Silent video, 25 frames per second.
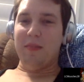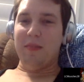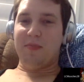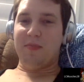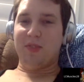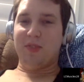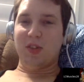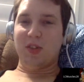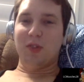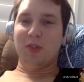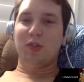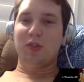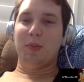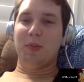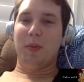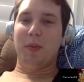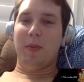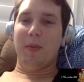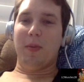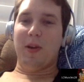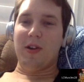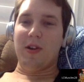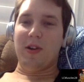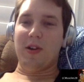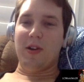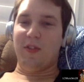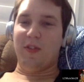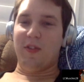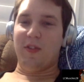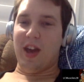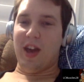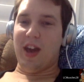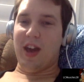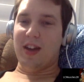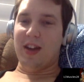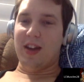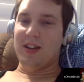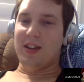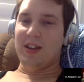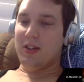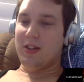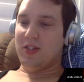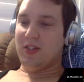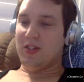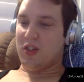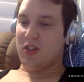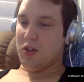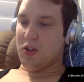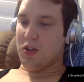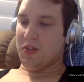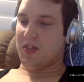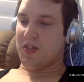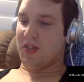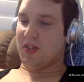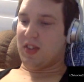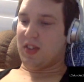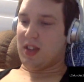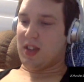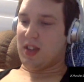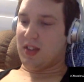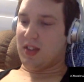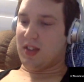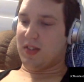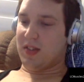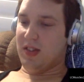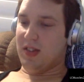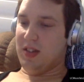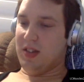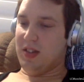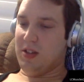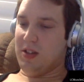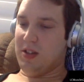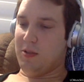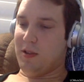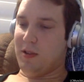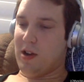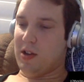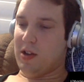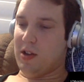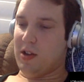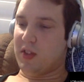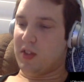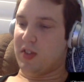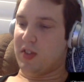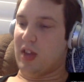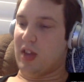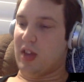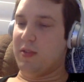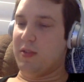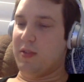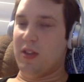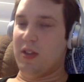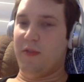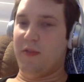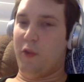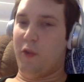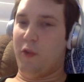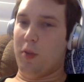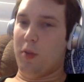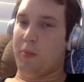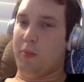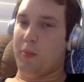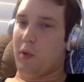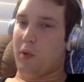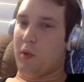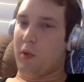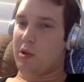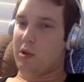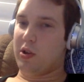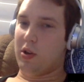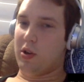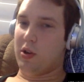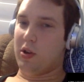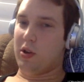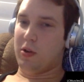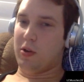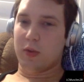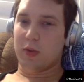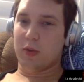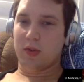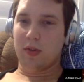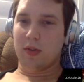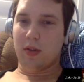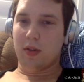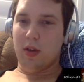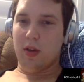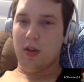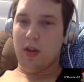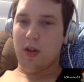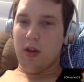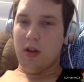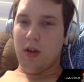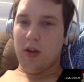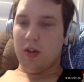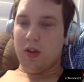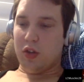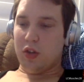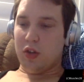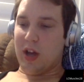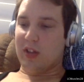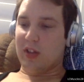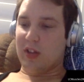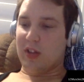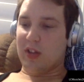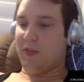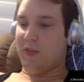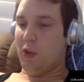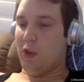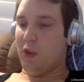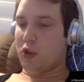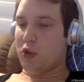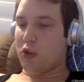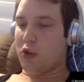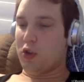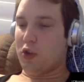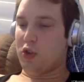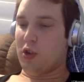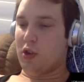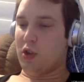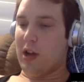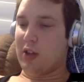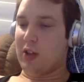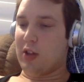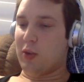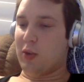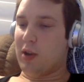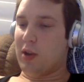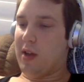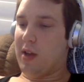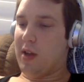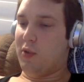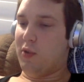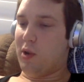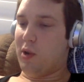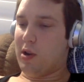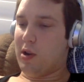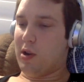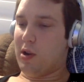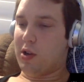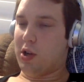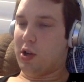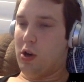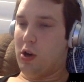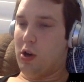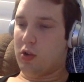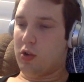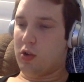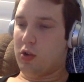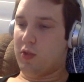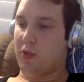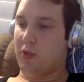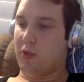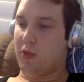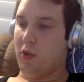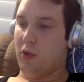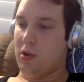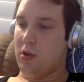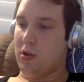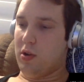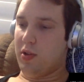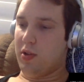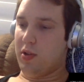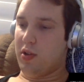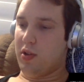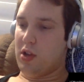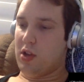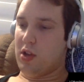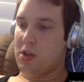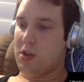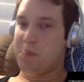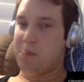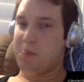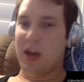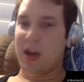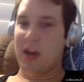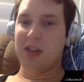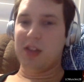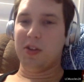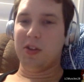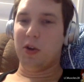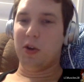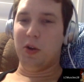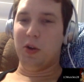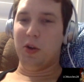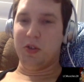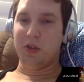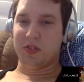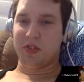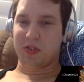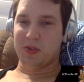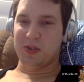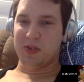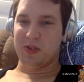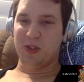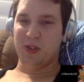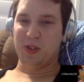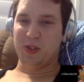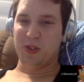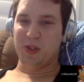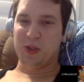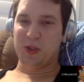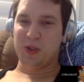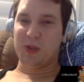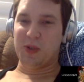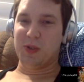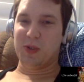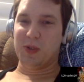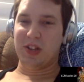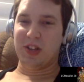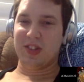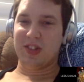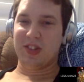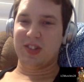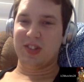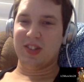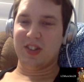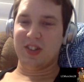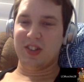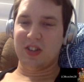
so Super Mario fan, June 6th, you are a safety for the Broncos. Jackson Fulcher, July 20th, you are a coach for the Bengals. Ooh, that's not